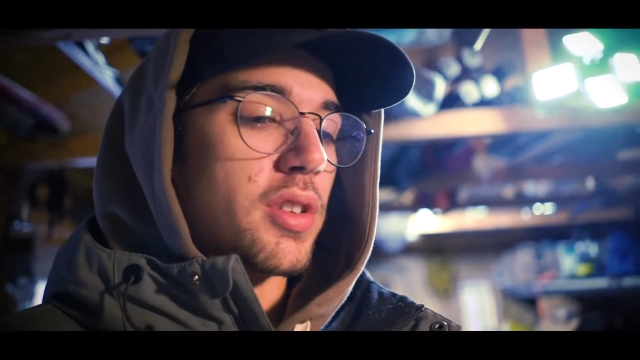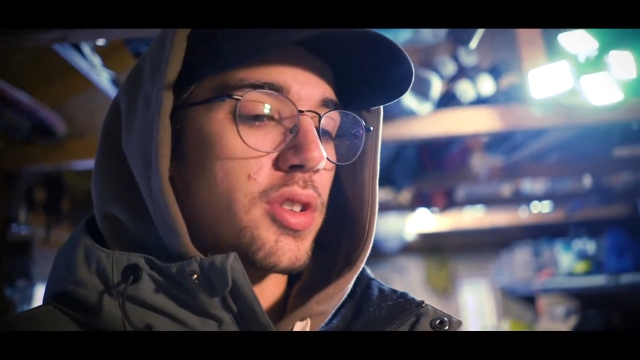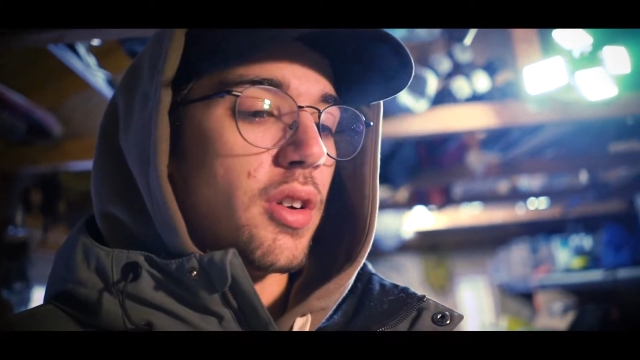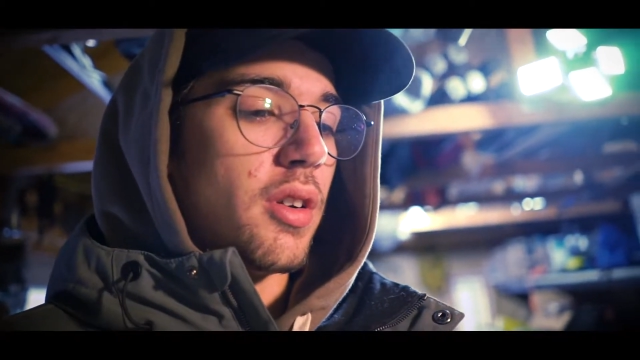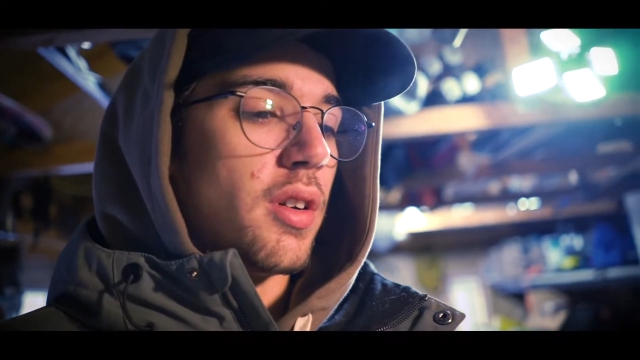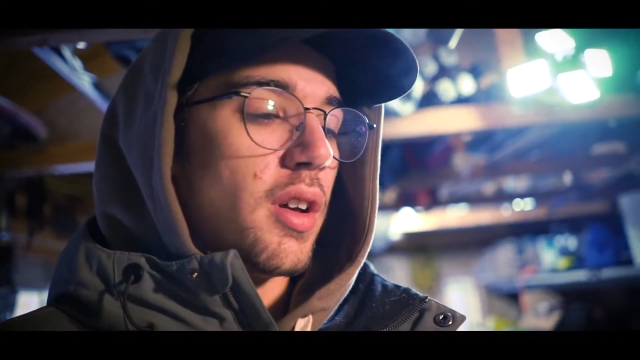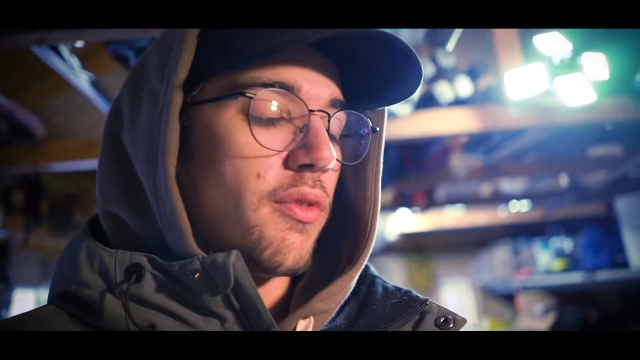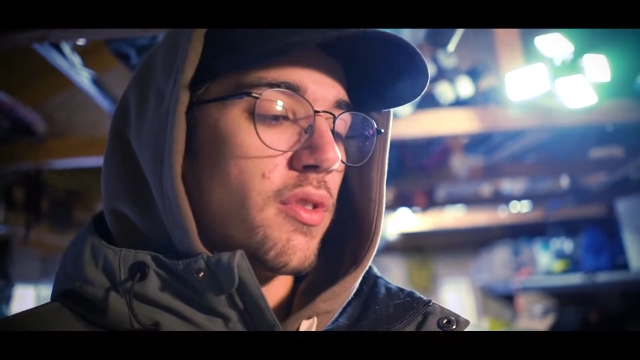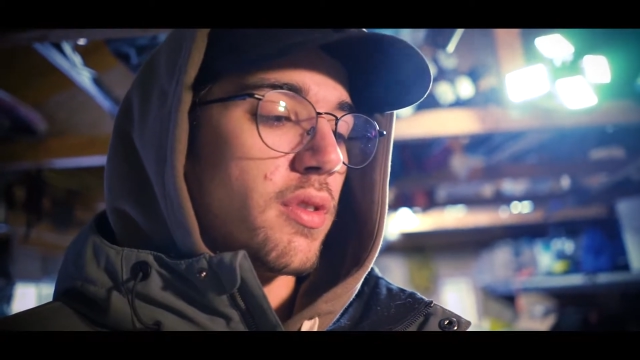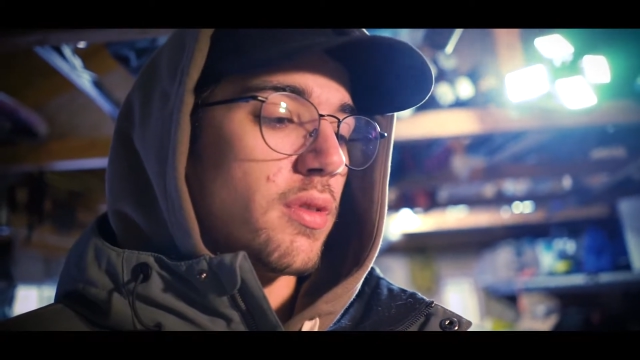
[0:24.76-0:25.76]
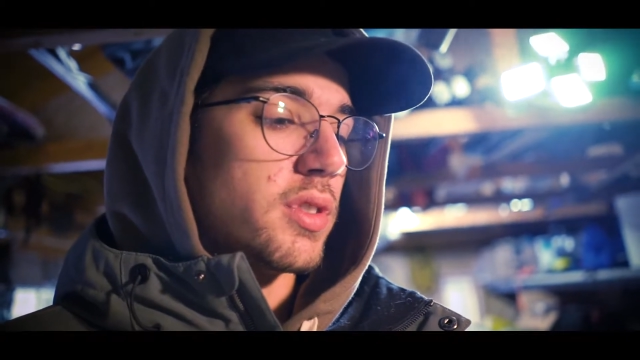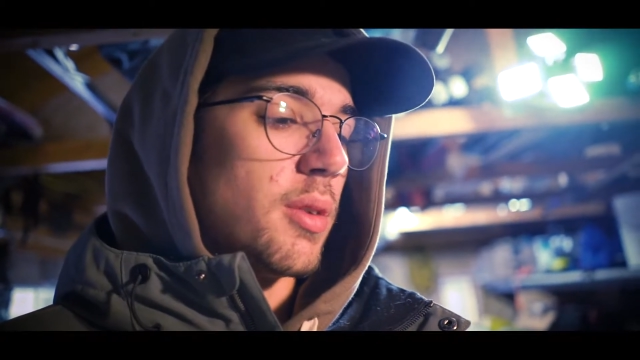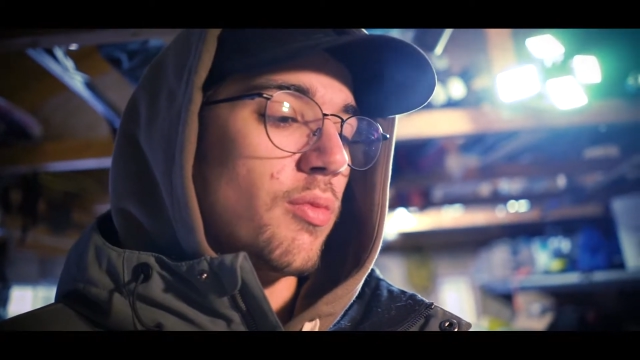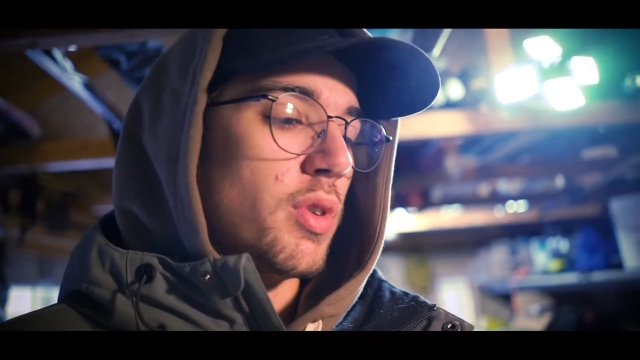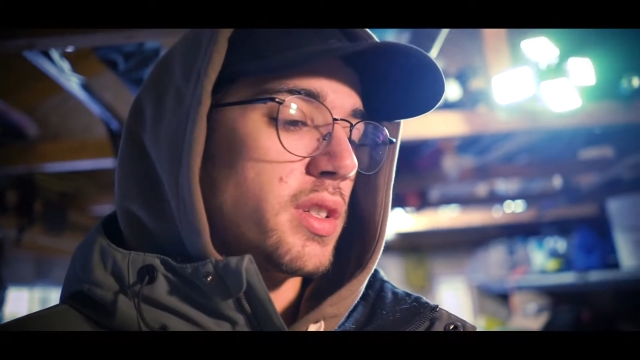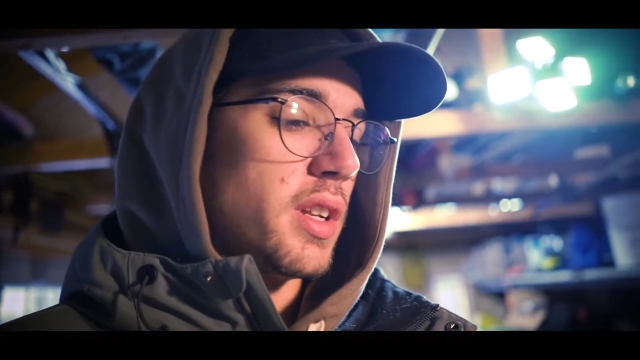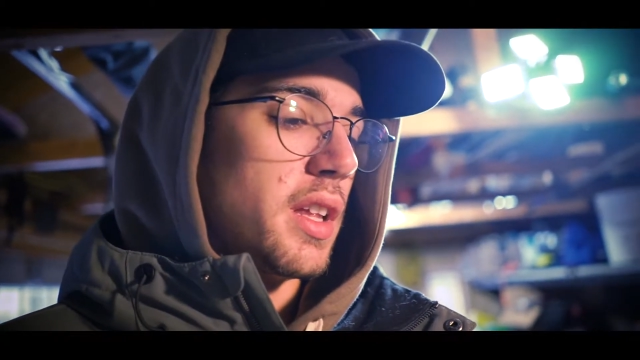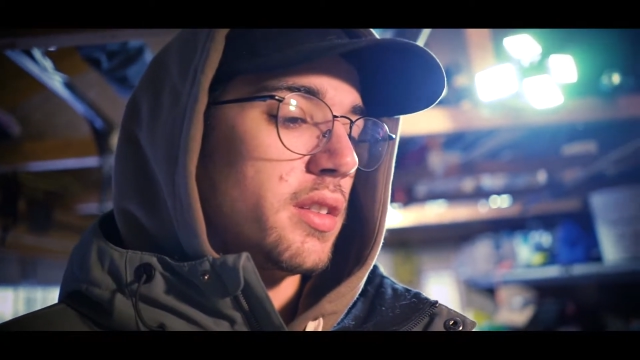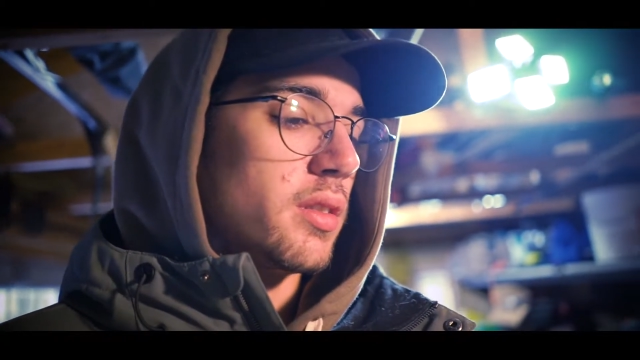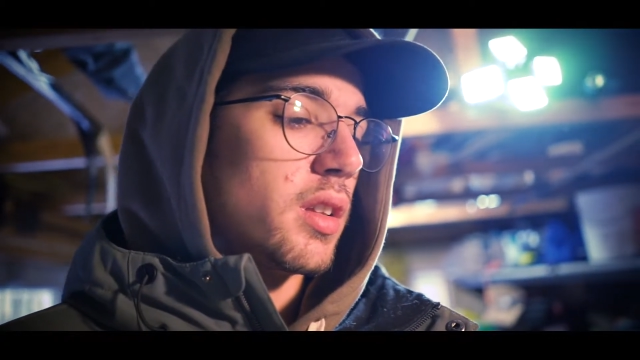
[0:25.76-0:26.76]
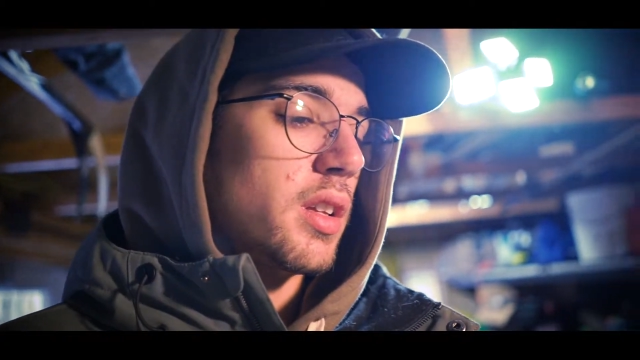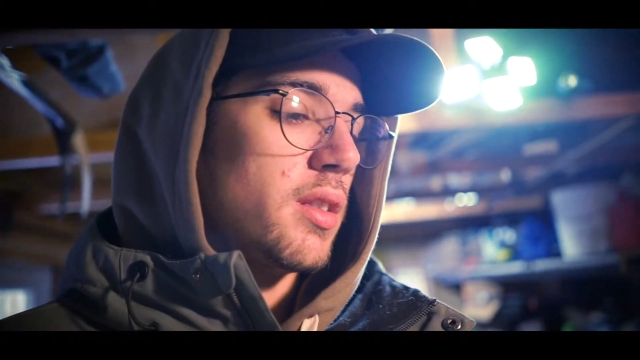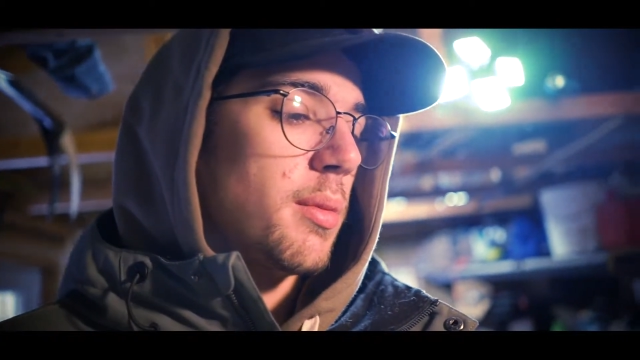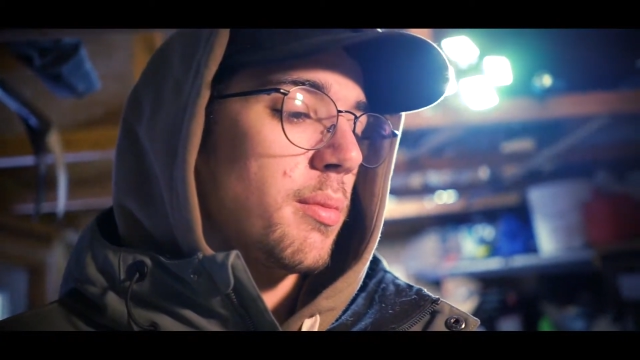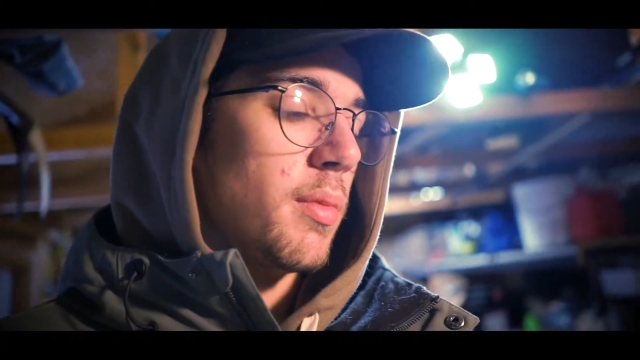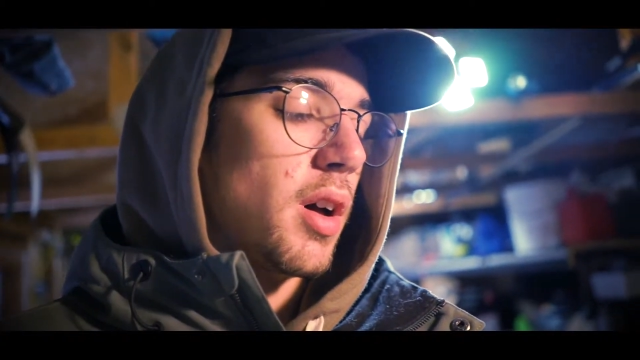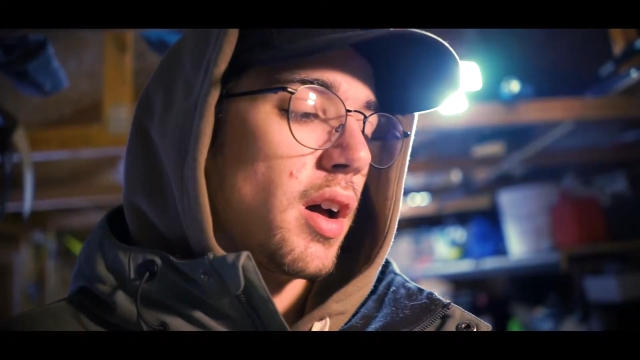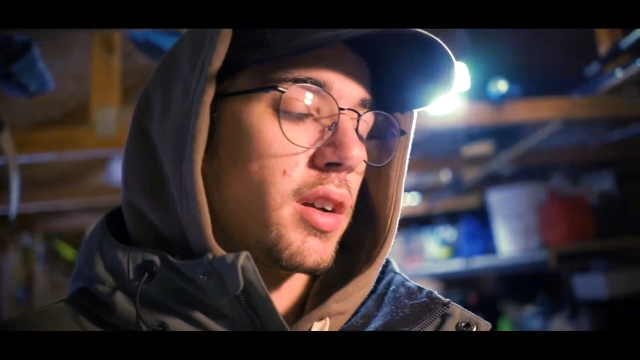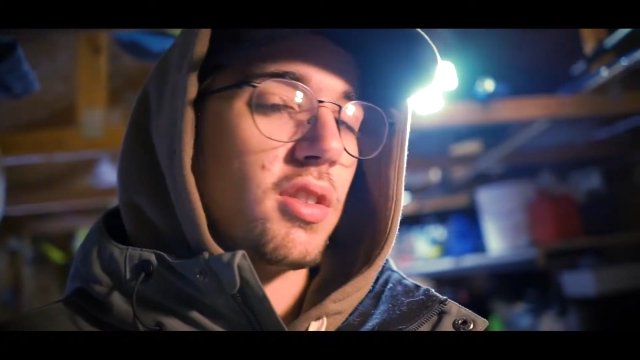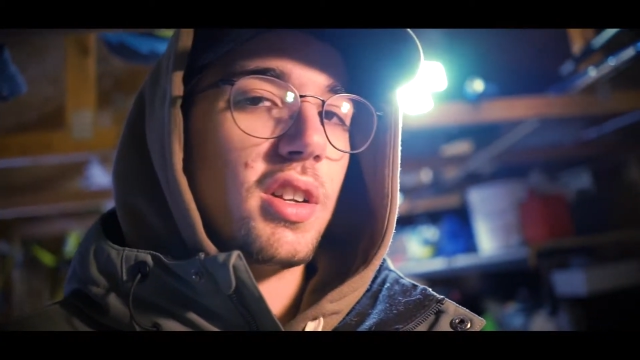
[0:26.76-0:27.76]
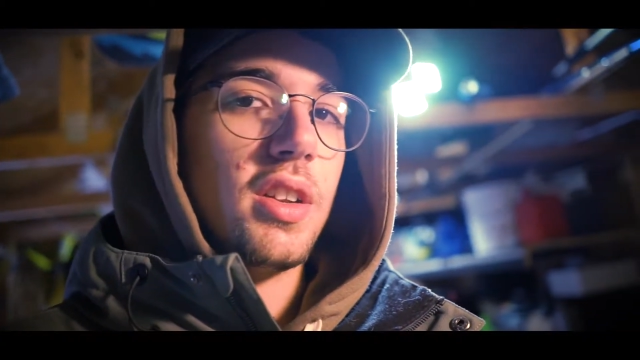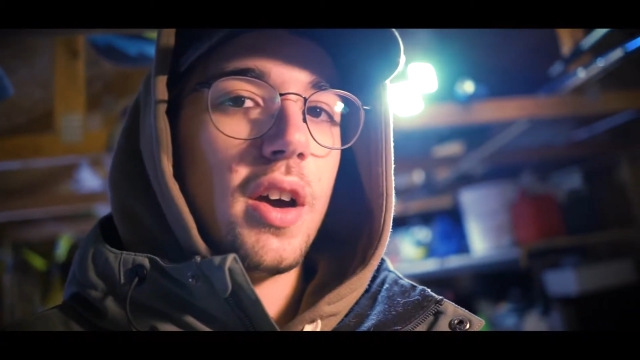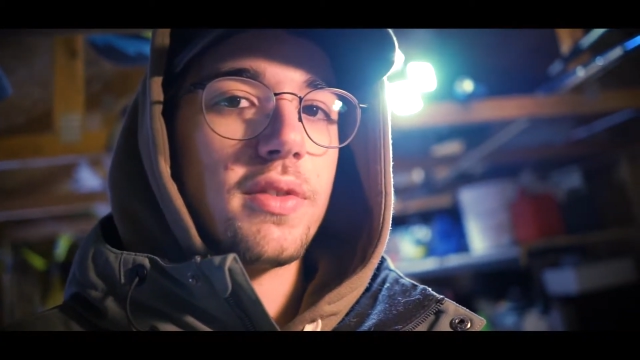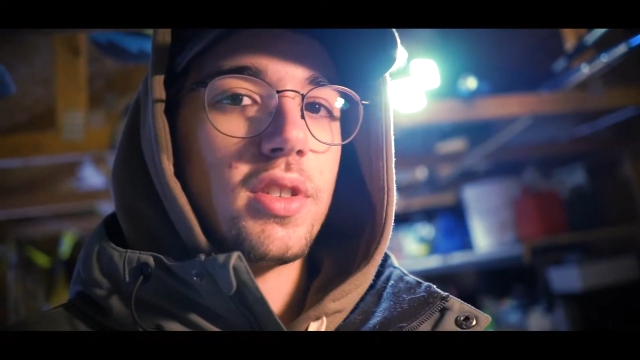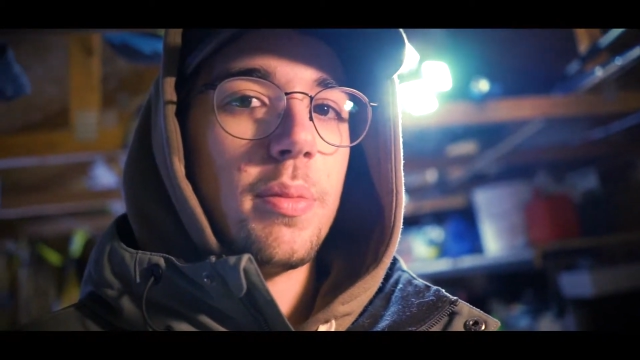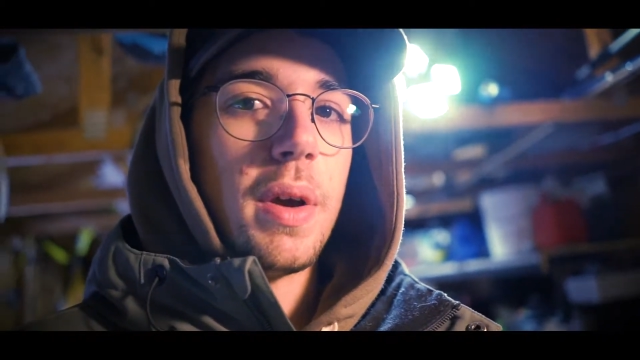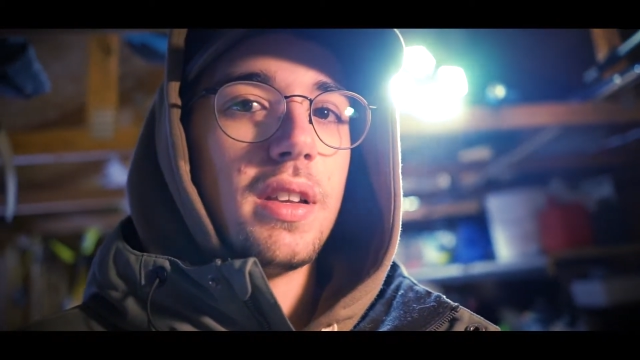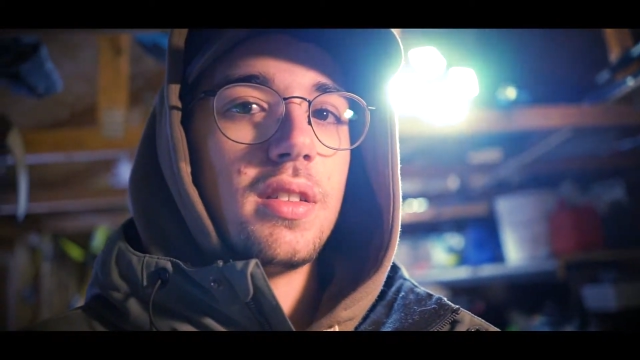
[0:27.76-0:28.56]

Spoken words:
sure for some reason I didn't clean them good enough, so the paint